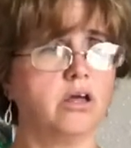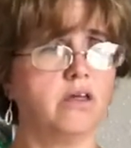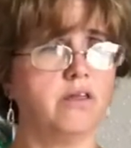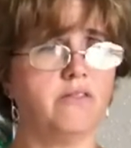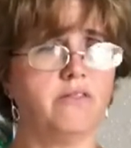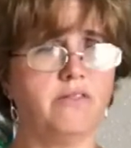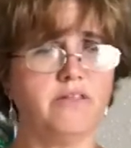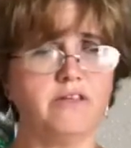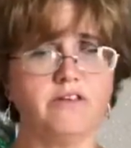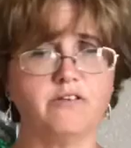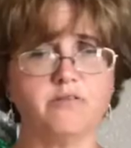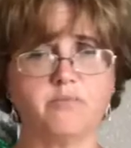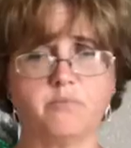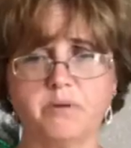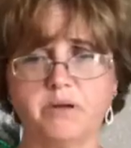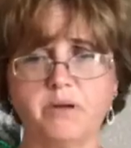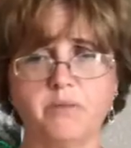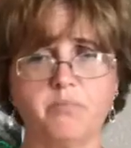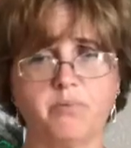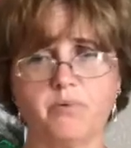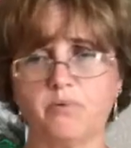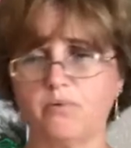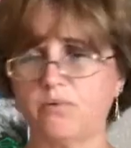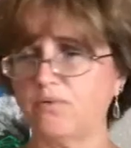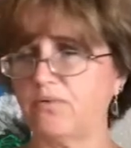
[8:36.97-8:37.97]
these
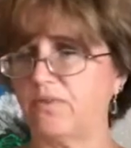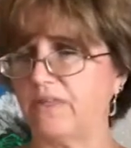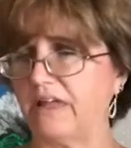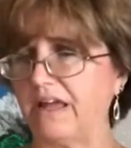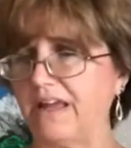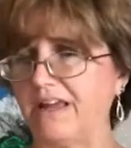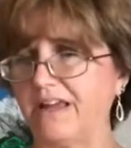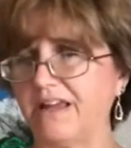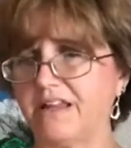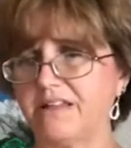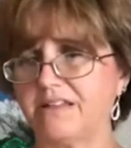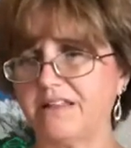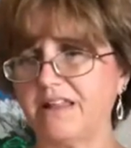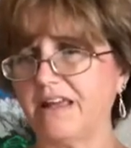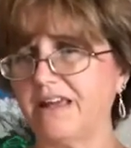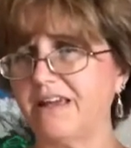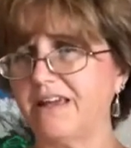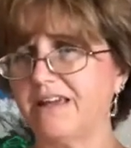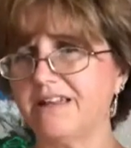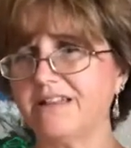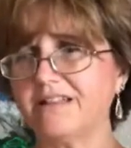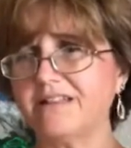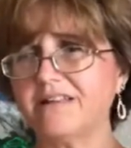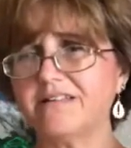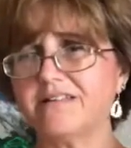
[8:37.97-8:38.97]
people they they
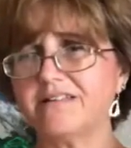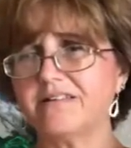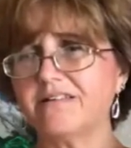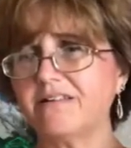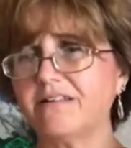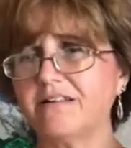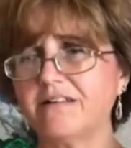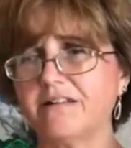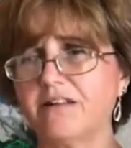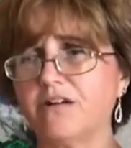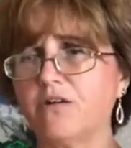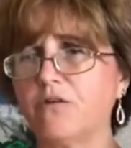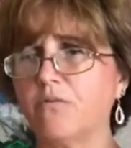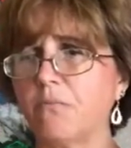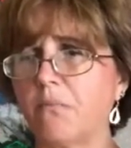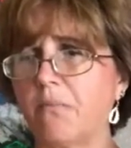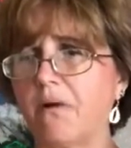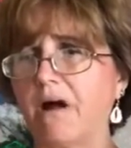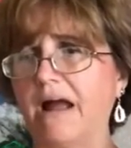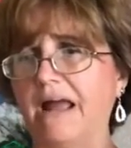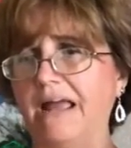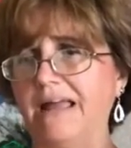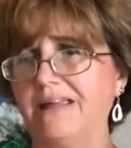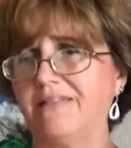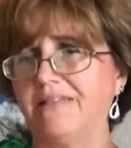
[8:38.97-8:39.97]
get this in their
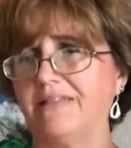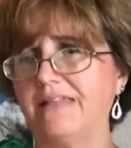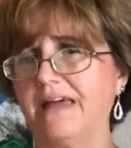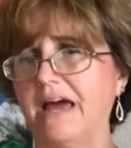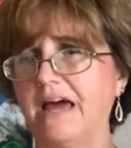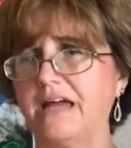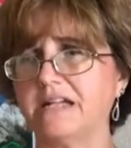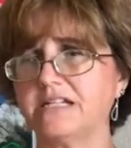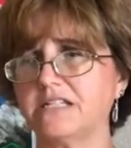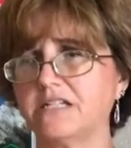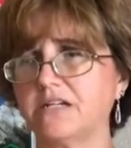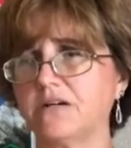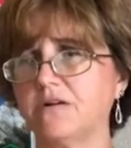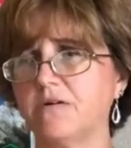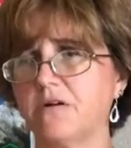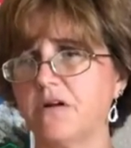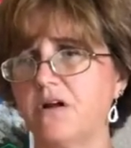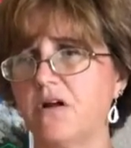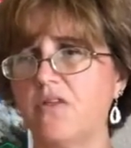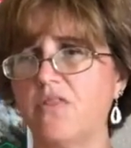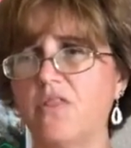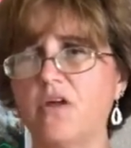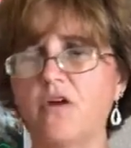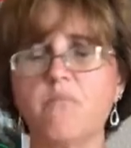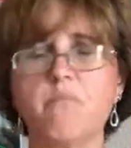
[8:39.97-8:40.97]
mind that
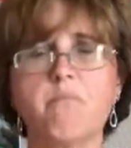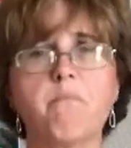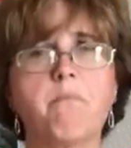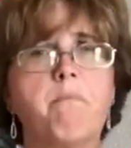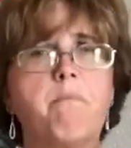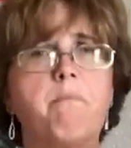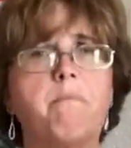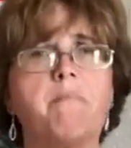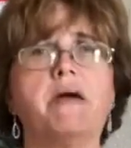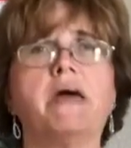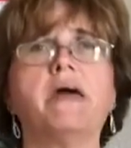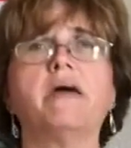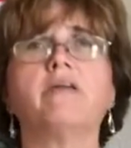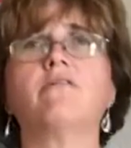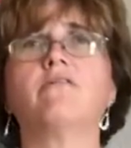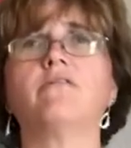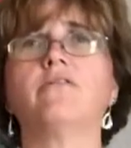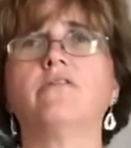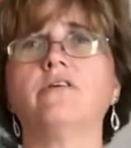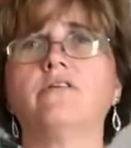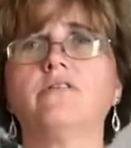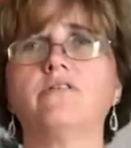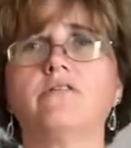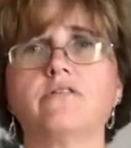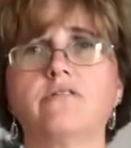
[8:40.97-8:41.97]
they're better
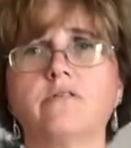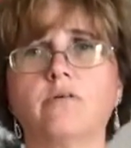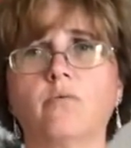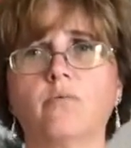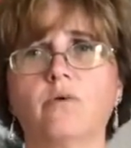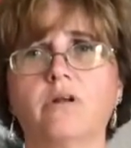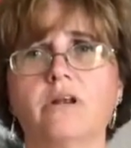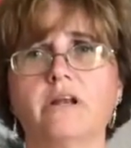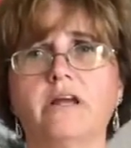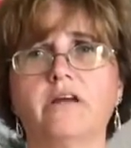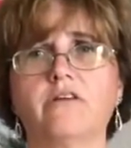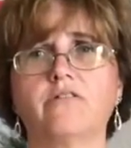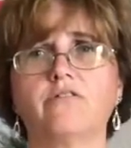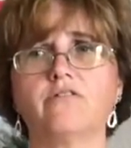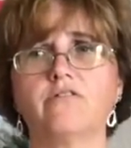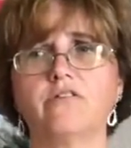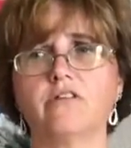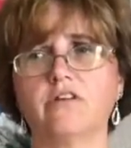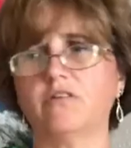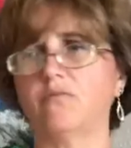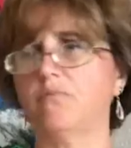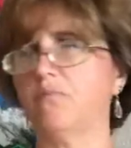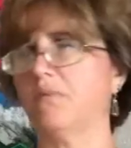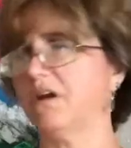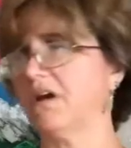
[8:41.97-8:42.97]
than someone else
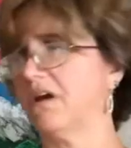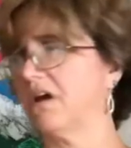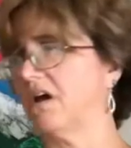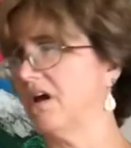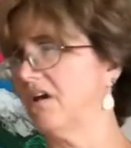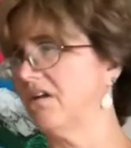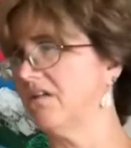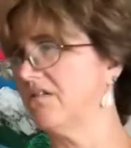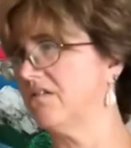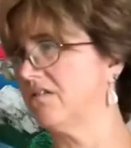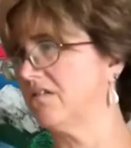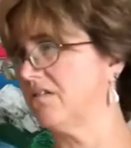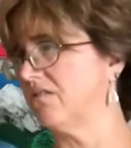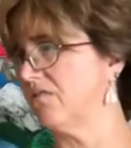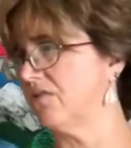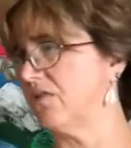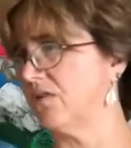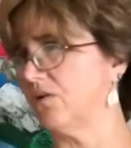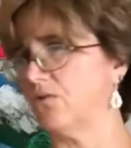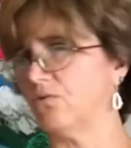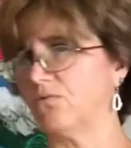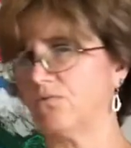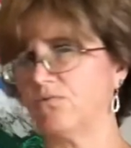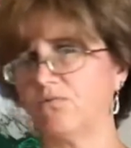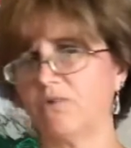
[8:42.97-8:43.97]
just because of
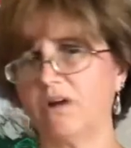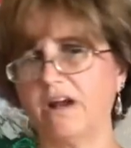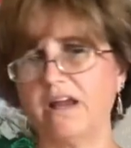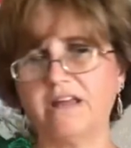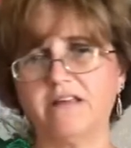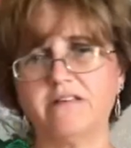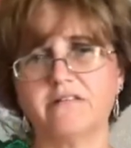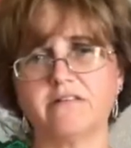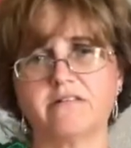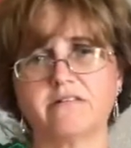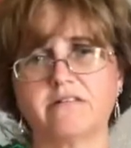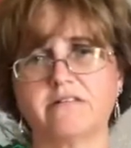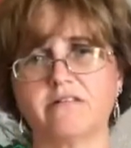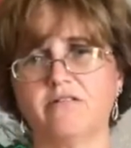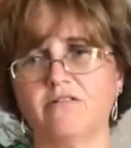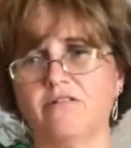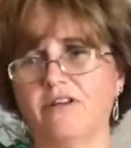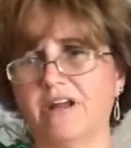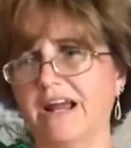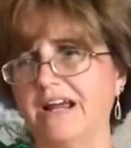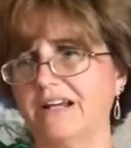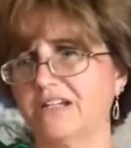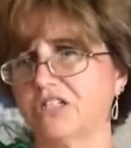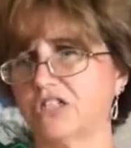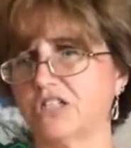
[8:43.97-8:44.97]
their race, their
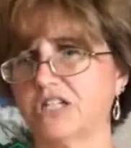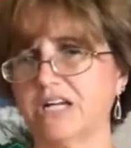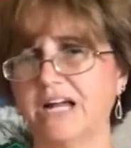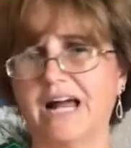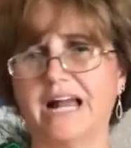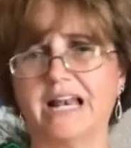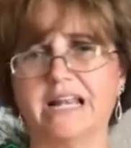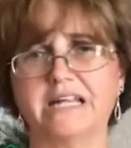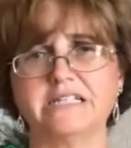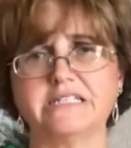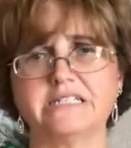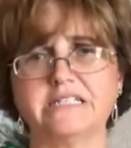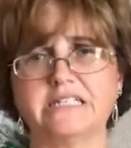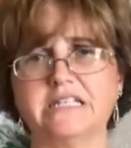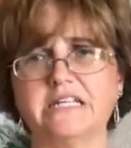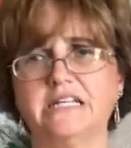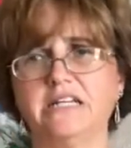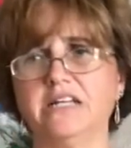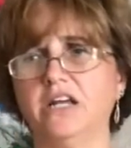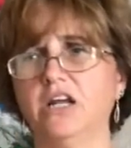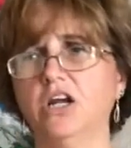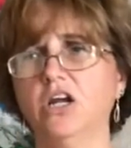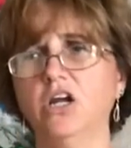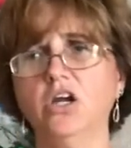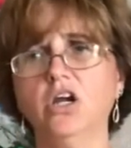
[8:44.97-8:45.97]

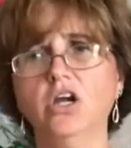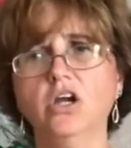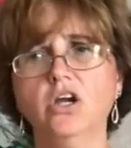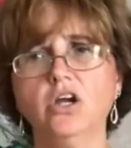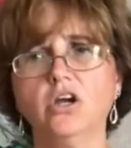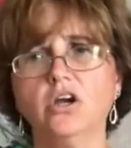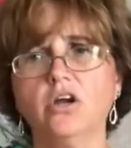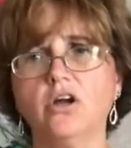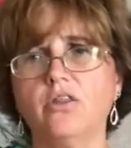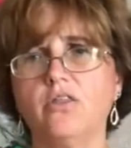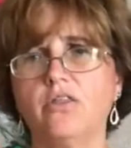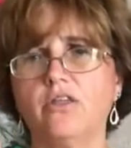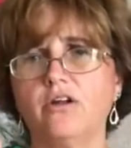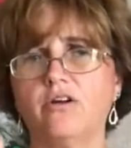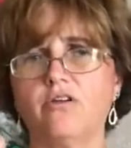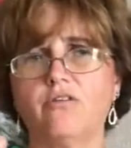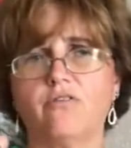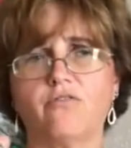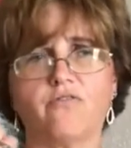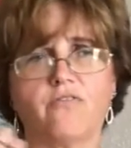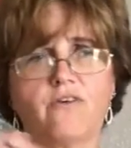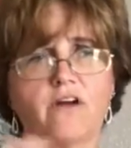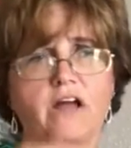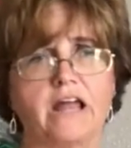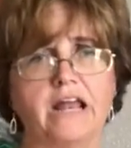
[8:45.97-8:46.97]
nationality, their
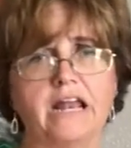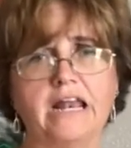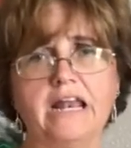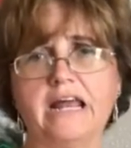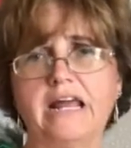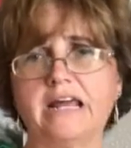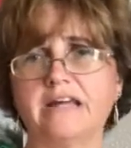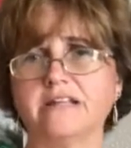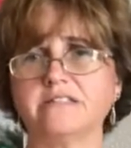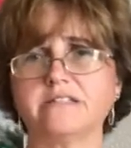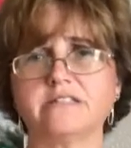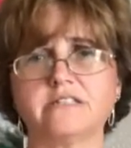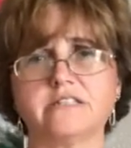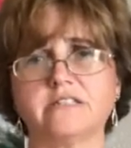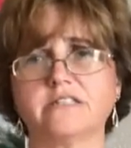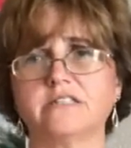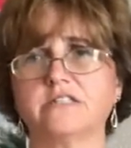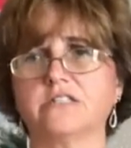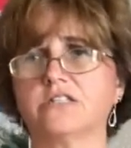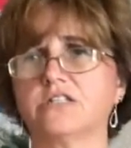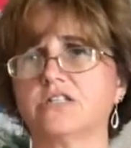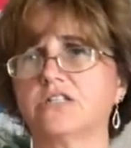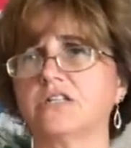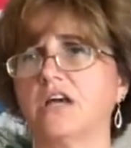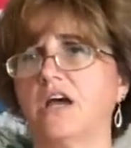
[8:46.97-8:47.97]

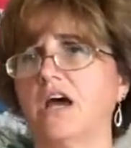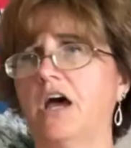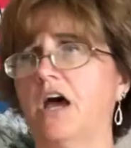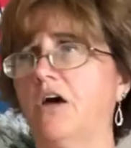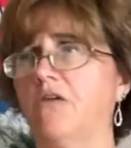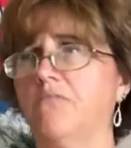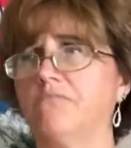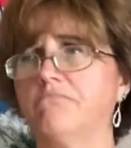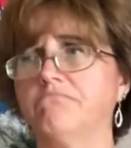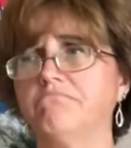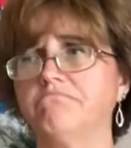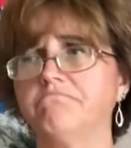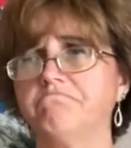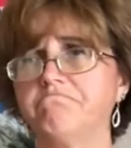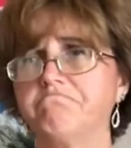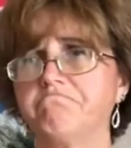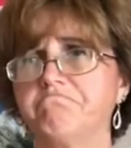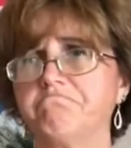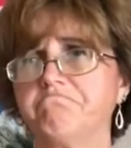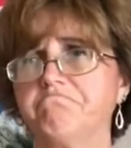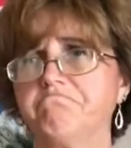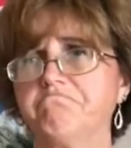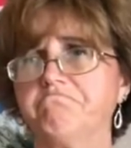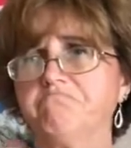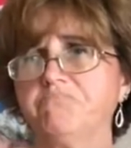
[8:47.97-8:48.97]
finances, um,
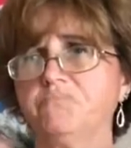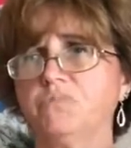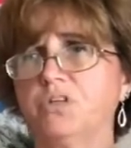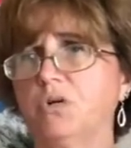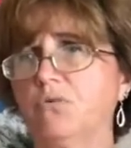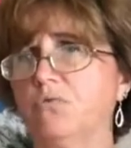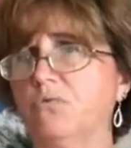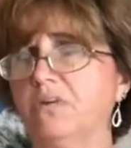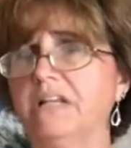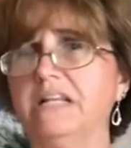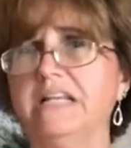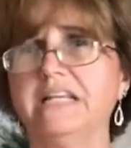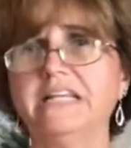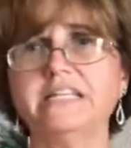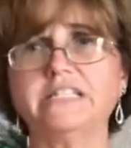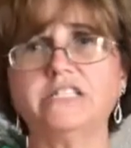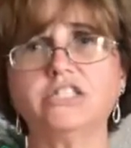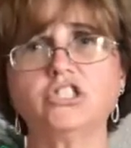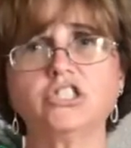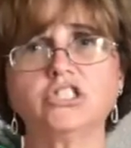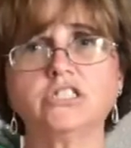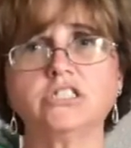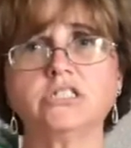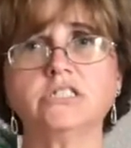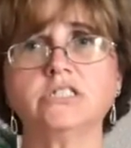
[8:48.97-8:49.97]
their
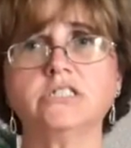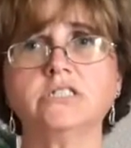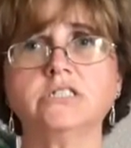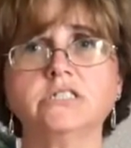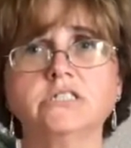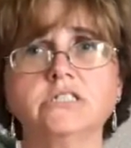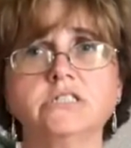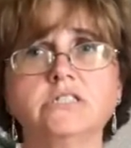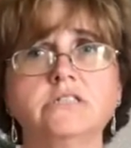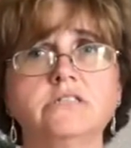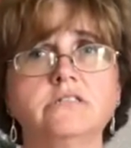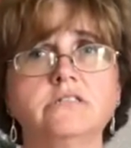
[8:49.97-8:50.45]
religion,